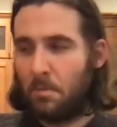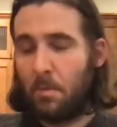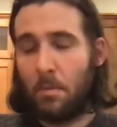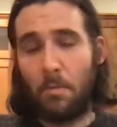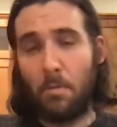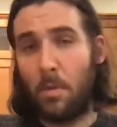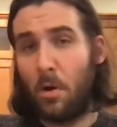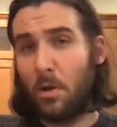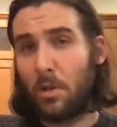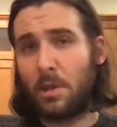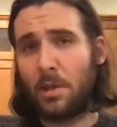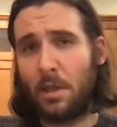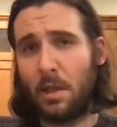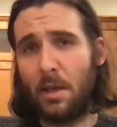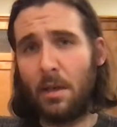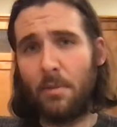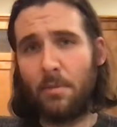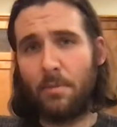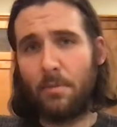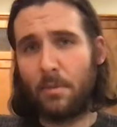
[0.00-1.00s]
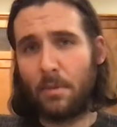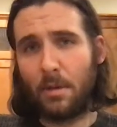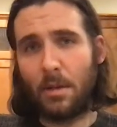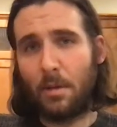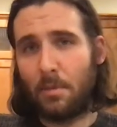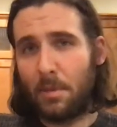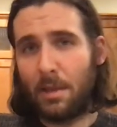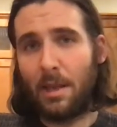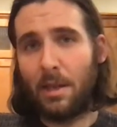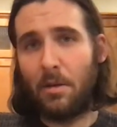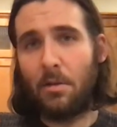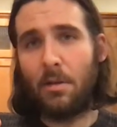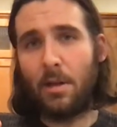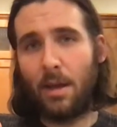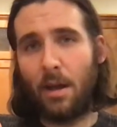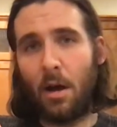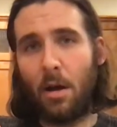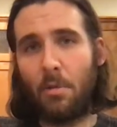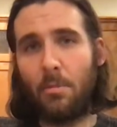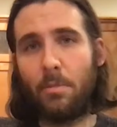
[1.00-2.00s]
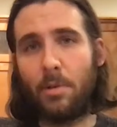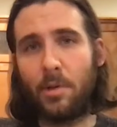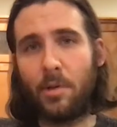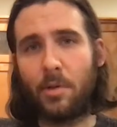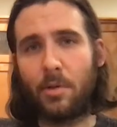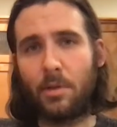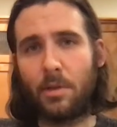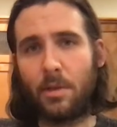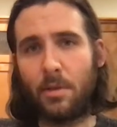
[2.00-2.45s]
mostly, literally all booze.